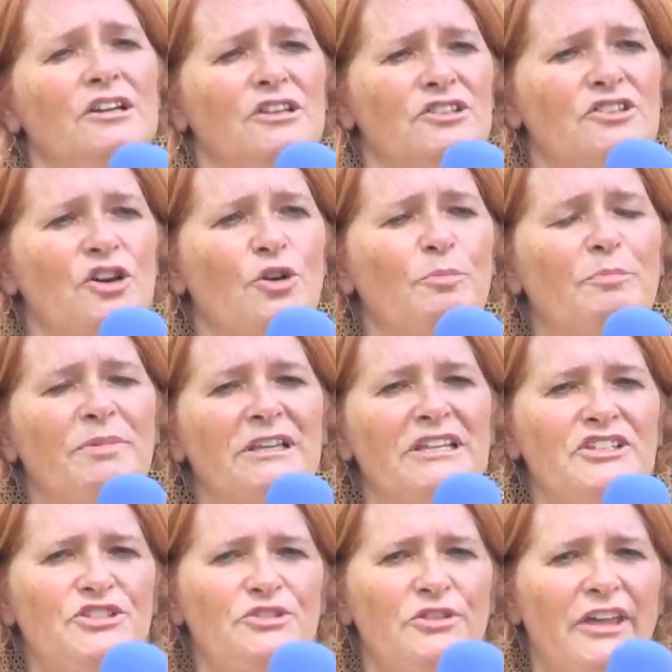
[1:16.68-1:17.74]
So
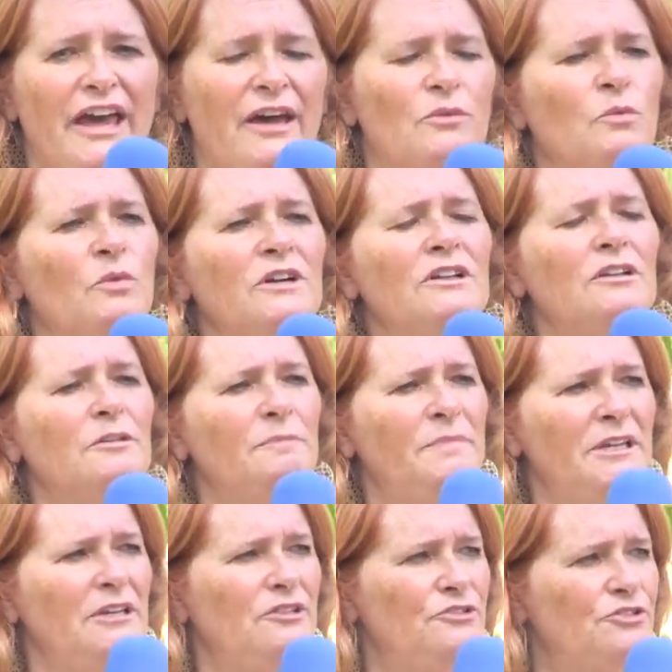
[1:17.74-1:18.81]
please do that. We'll
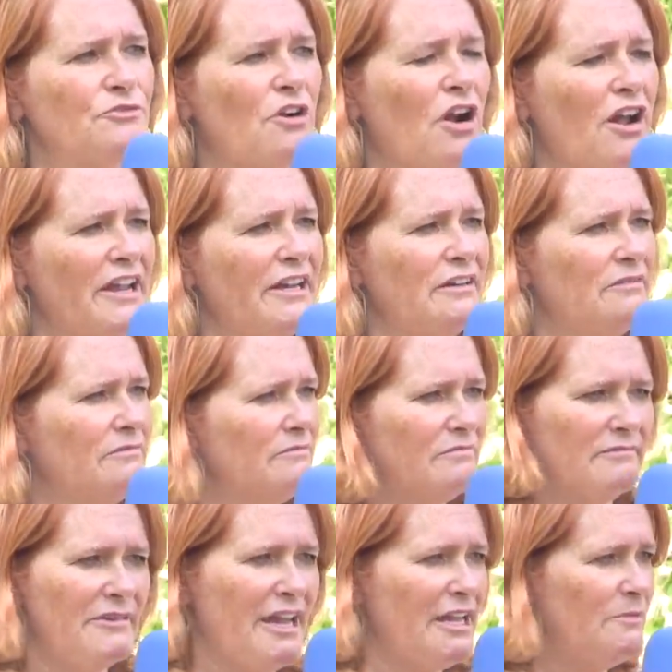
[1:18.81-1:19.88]
be drawing
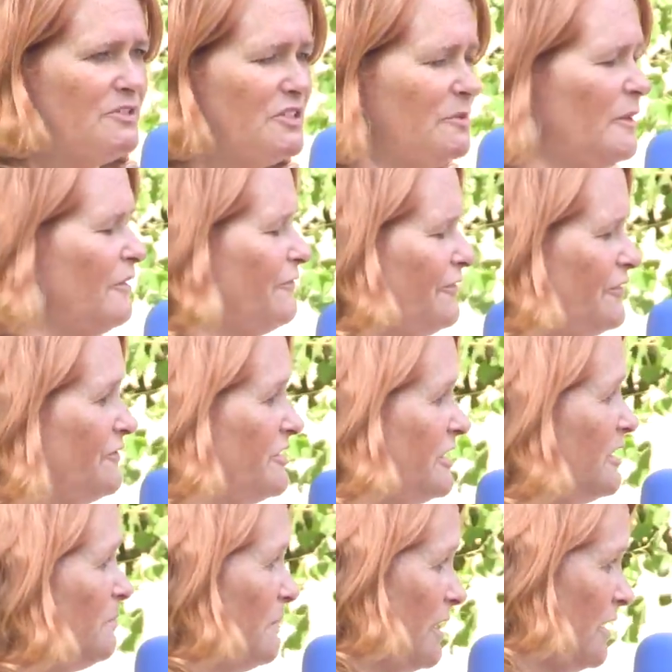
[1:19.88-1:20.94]
names in about
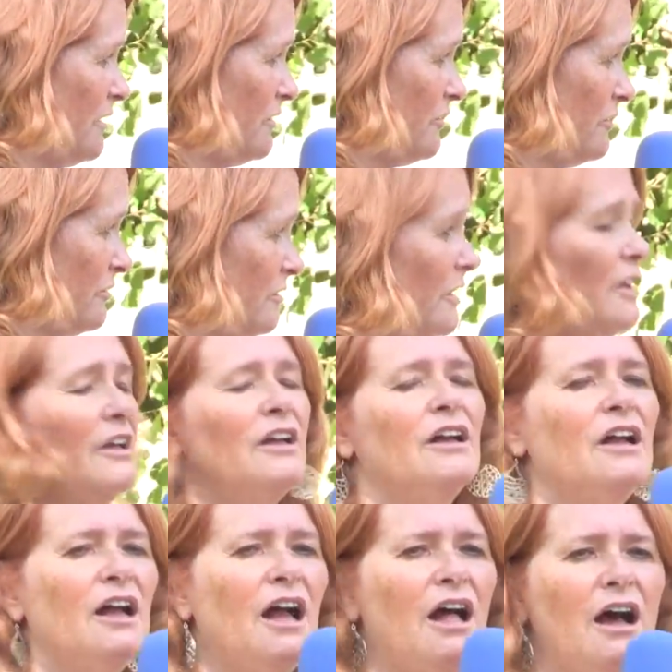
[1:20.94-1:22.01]
15 minutes.
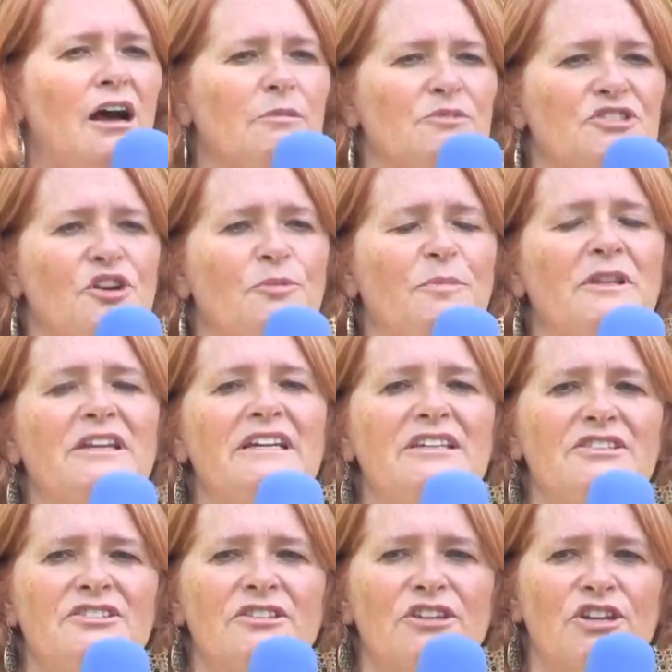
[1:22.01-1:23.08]
So
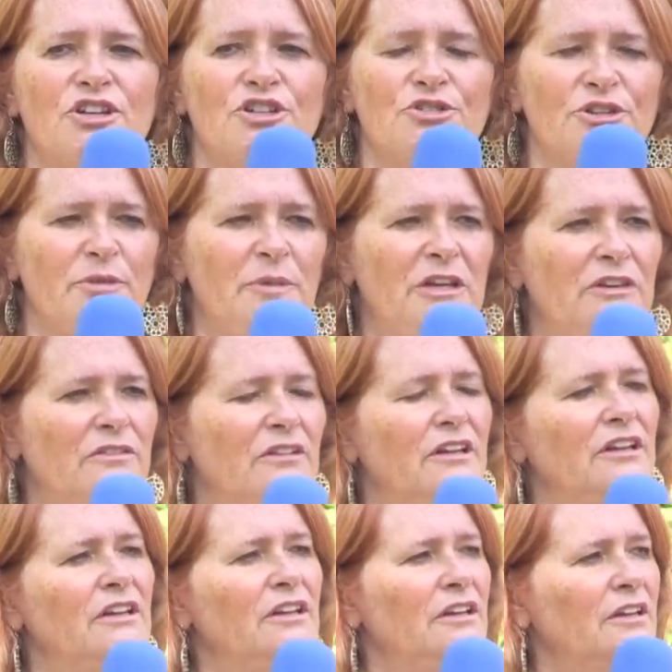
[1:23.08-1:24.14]
please contribute.
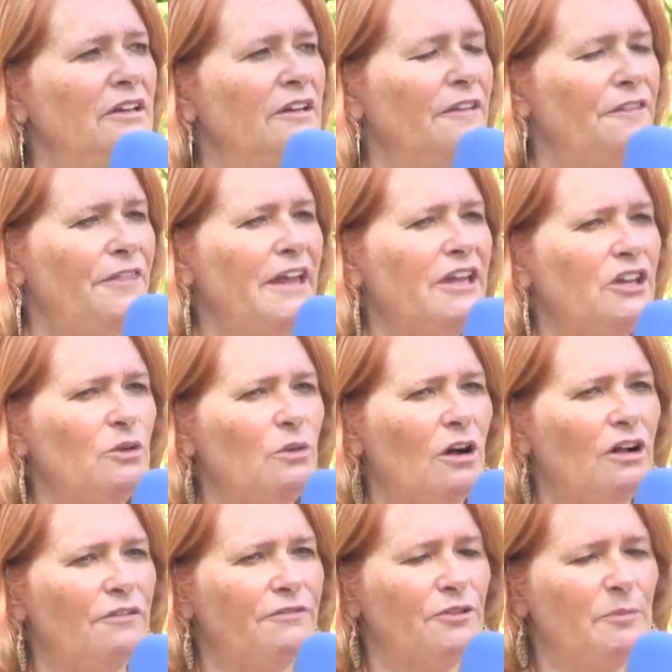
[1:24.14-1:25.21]
Thank you
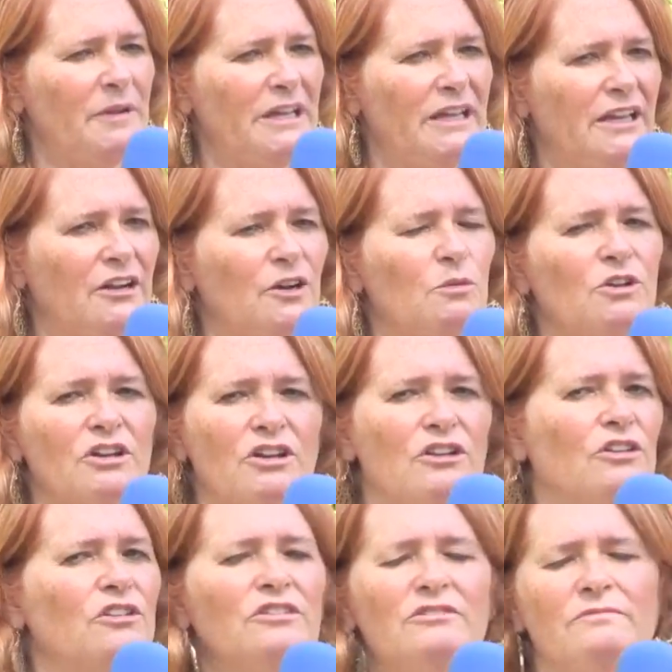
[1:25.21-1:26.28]
all for being here. We'll
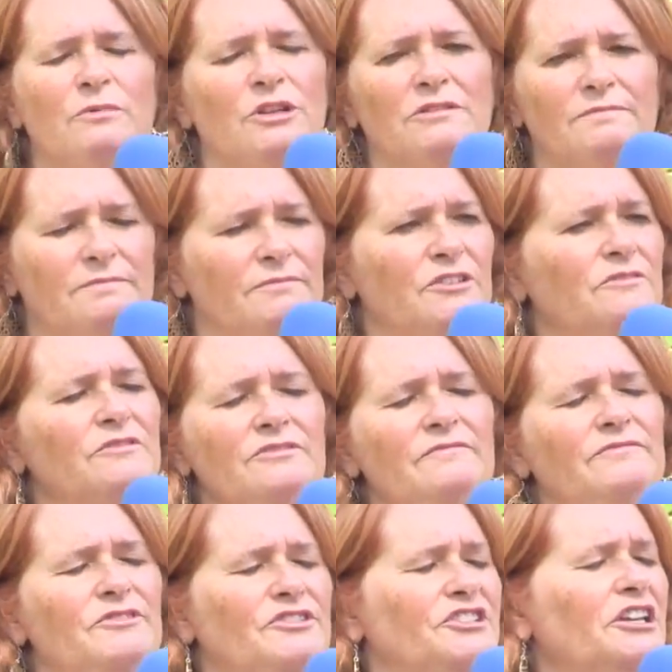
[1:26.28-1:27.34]
conclude. We'll
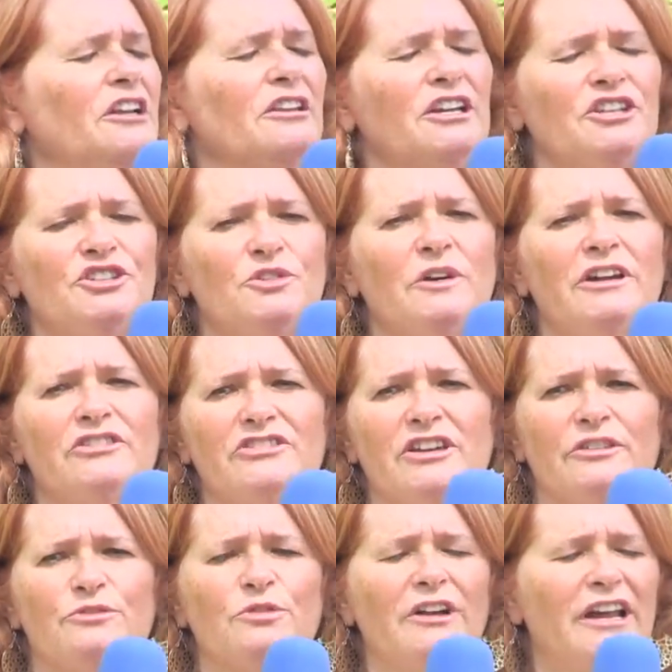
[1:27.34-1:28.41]
still enjoy
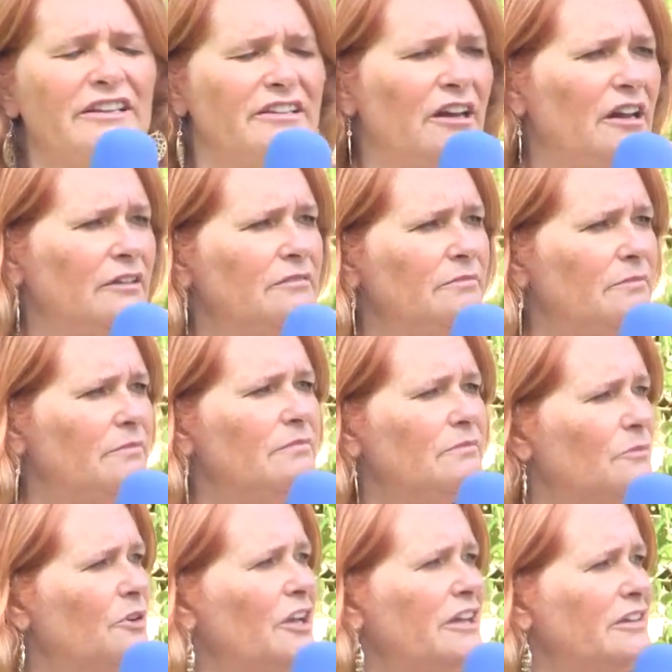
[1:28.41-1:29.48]
yourselves. We're not done.
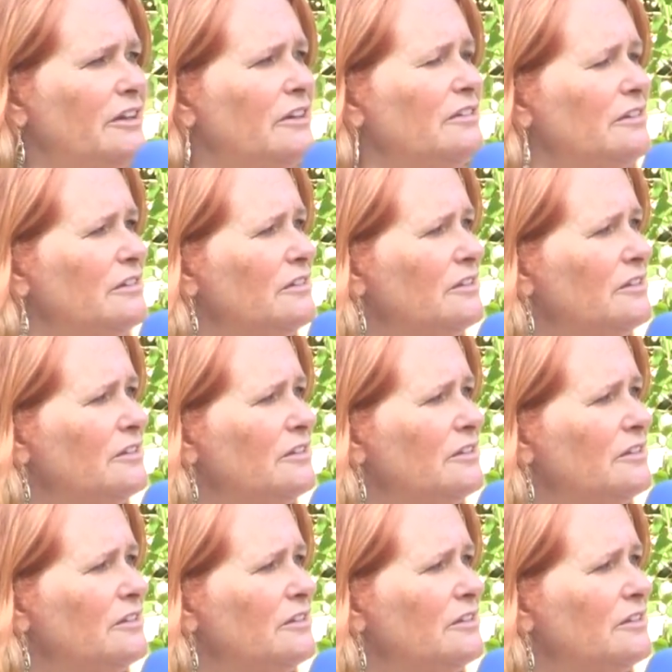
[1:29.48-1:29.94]
We're not done.